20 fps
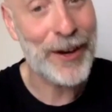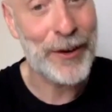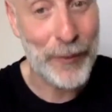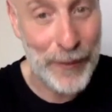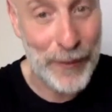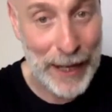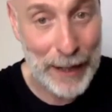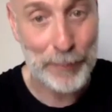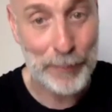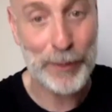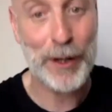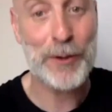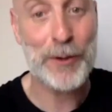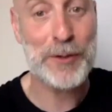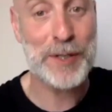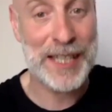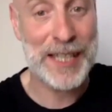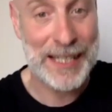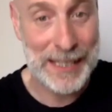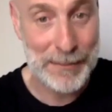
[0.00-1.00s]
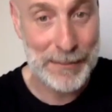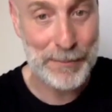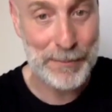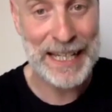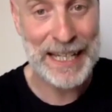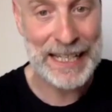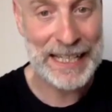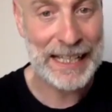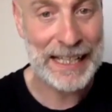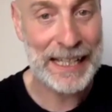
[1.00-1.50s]
on the process
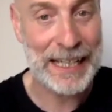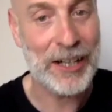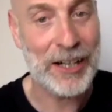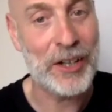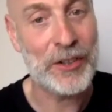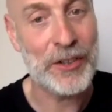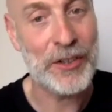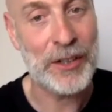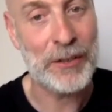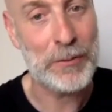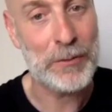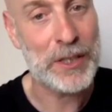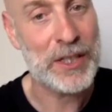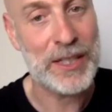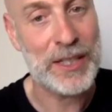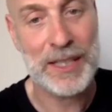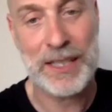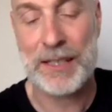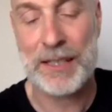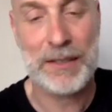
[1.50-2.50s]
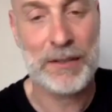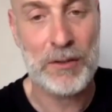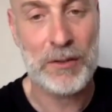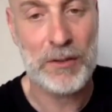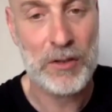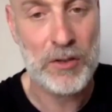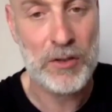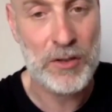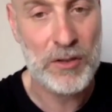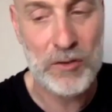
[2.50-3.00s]
immediately, aren't you? Which is
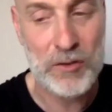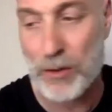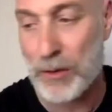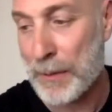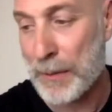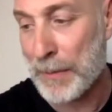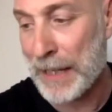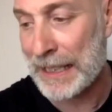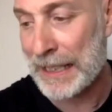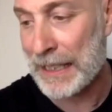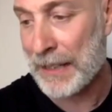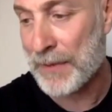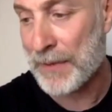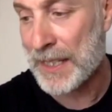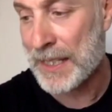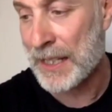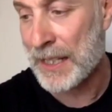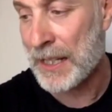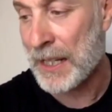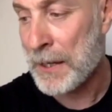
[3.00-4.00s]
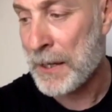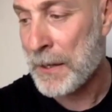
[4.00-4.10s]
truly magnificent.